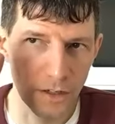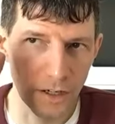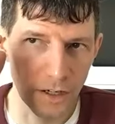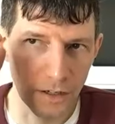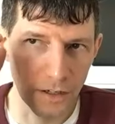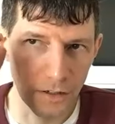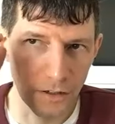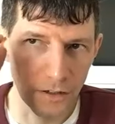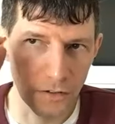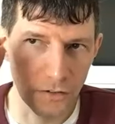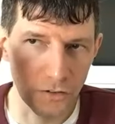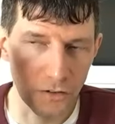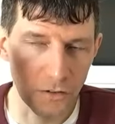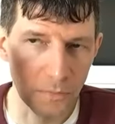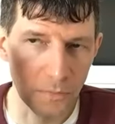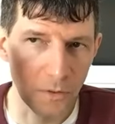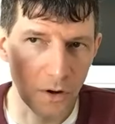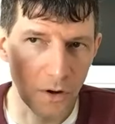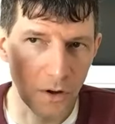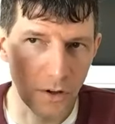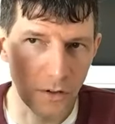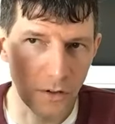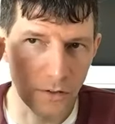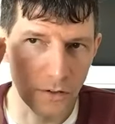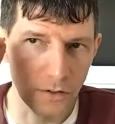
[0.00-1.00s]
at a
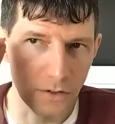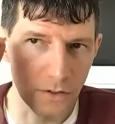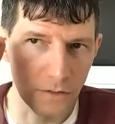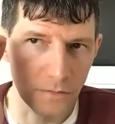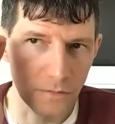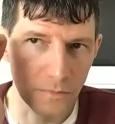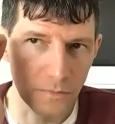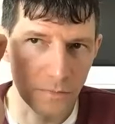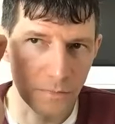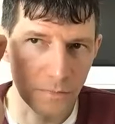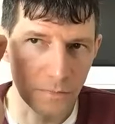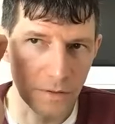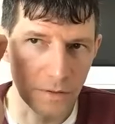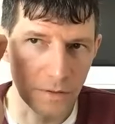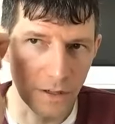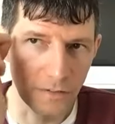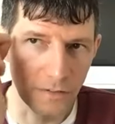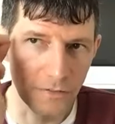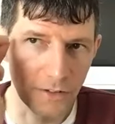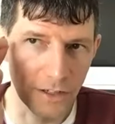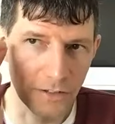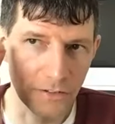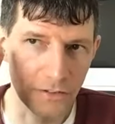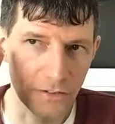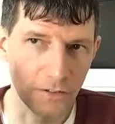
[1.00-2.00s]
smaller
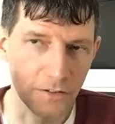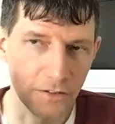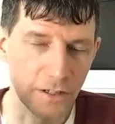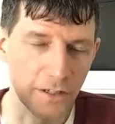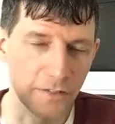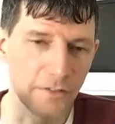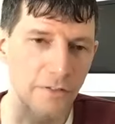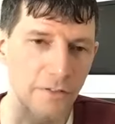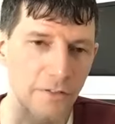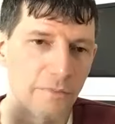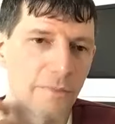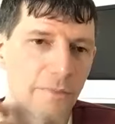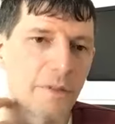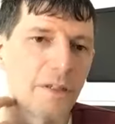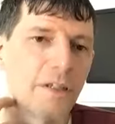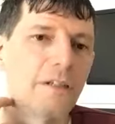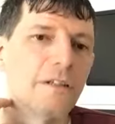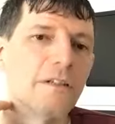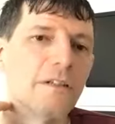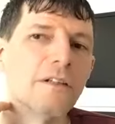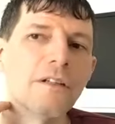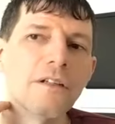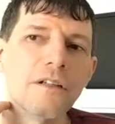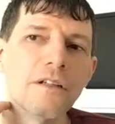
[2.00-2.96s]
blood vessel level, but